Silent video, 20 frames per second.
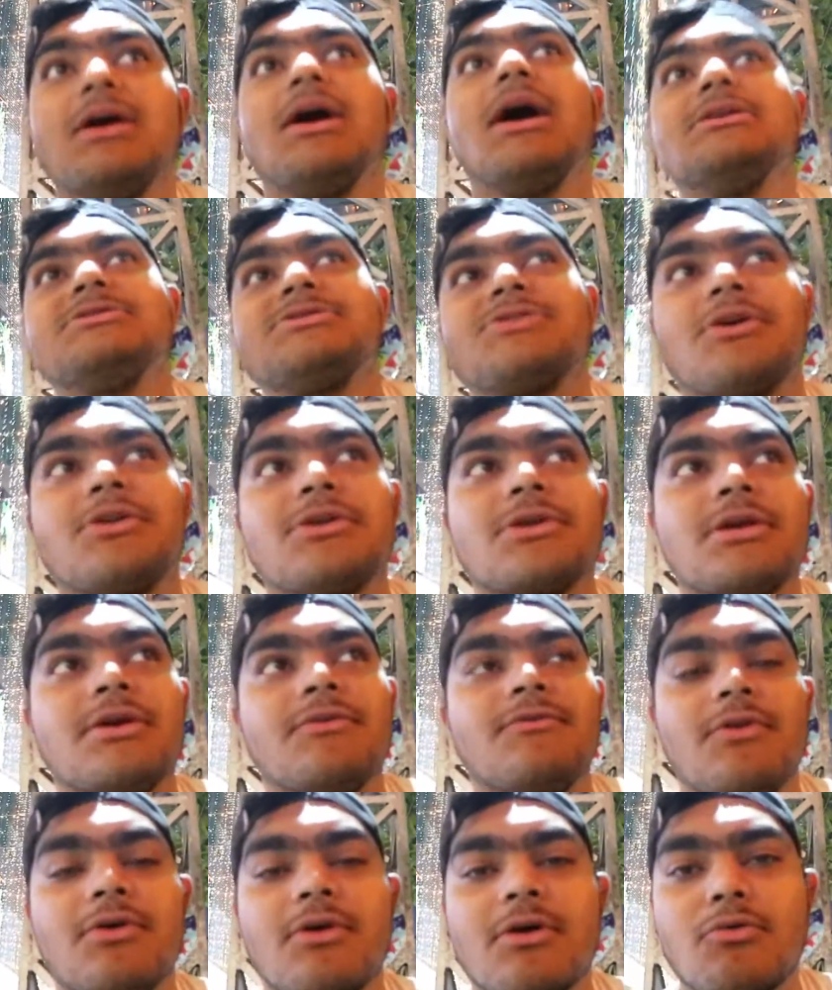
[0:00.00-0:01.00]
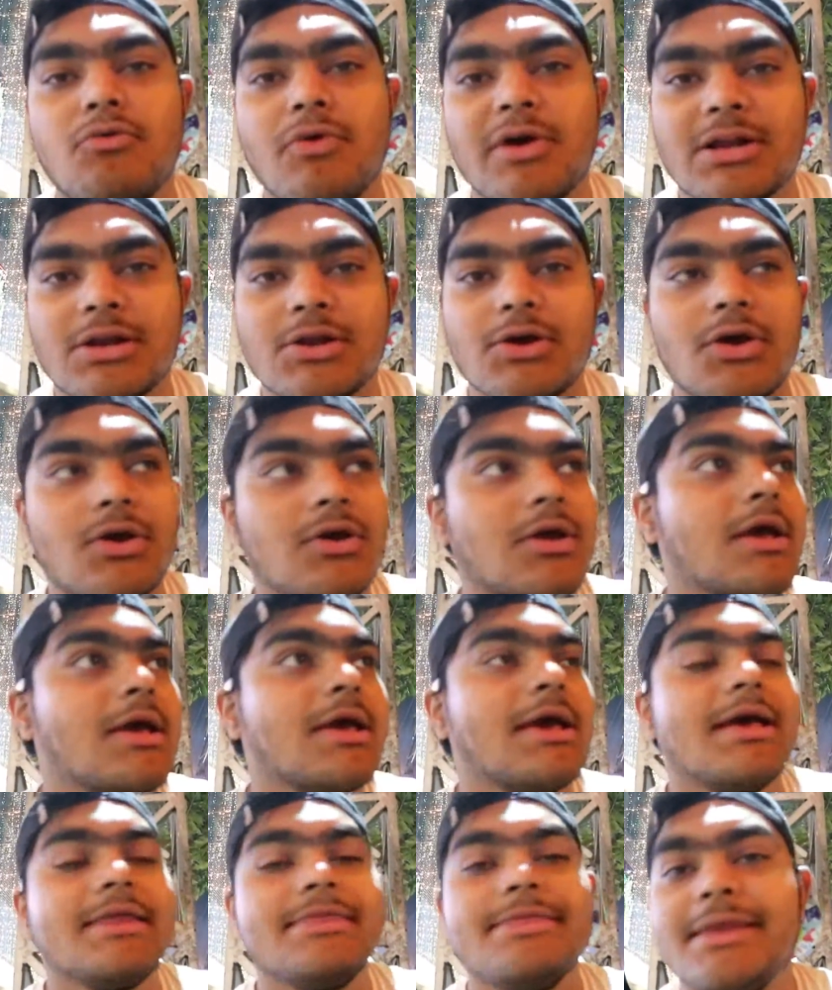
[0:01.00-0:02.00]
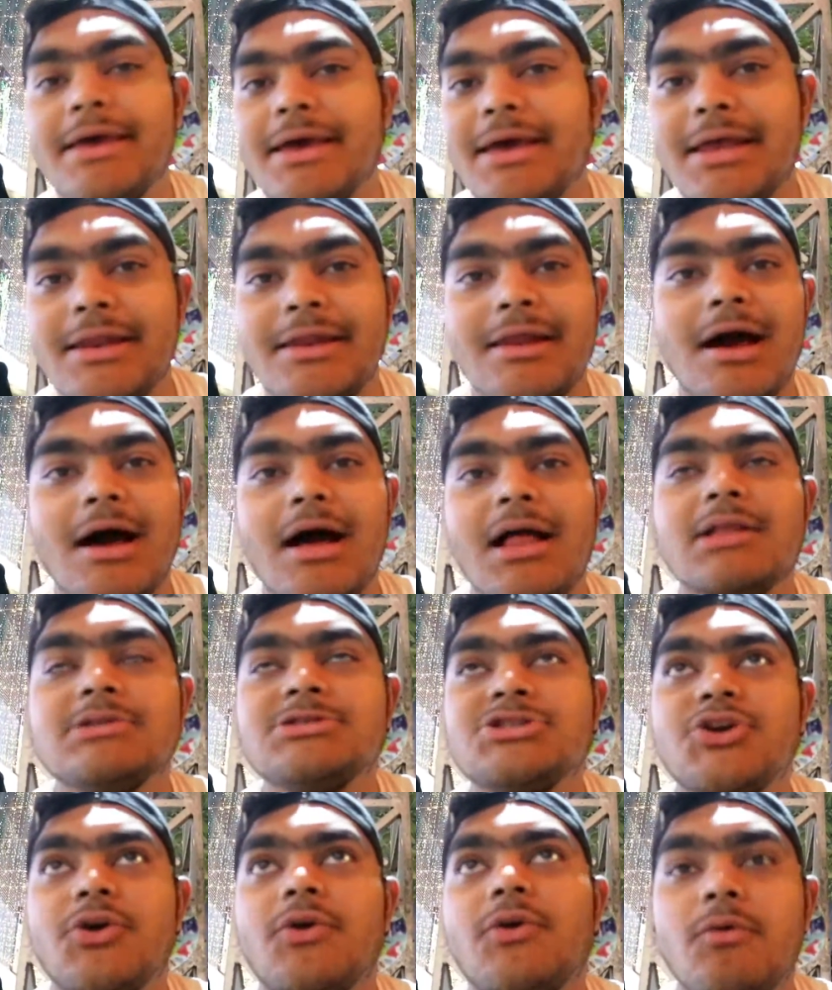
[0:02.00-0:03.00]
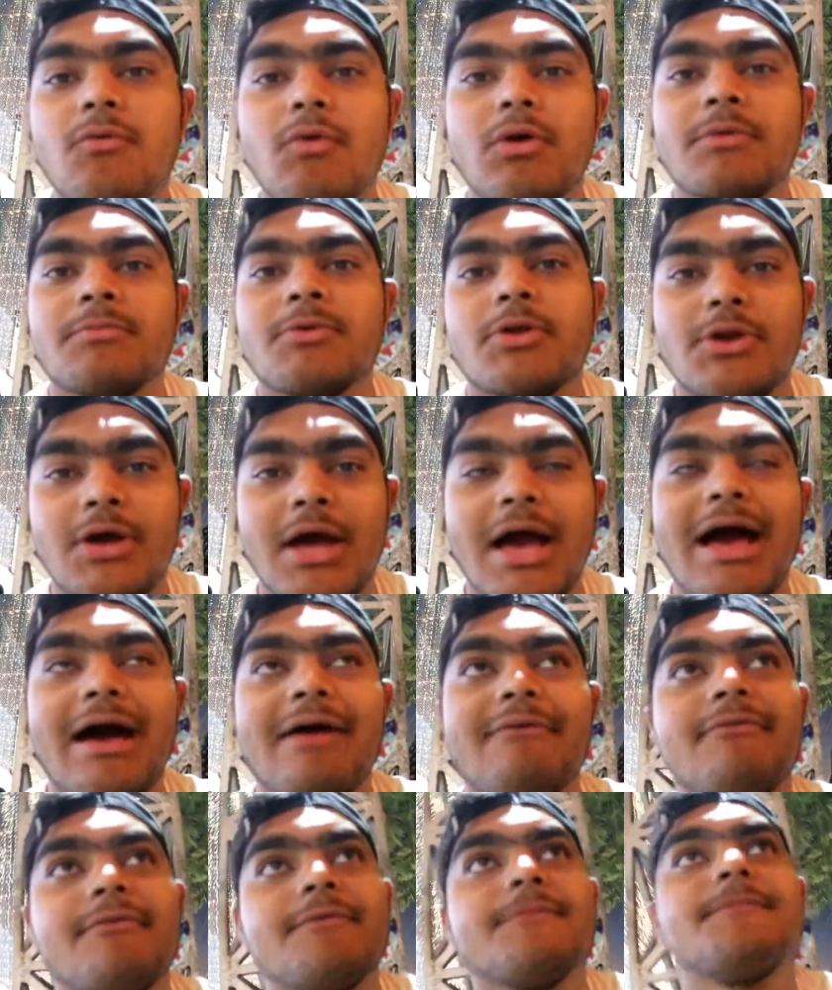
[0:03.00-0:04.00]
I'm just gonna give you a quick look and then I'll show you what I'm gonna have.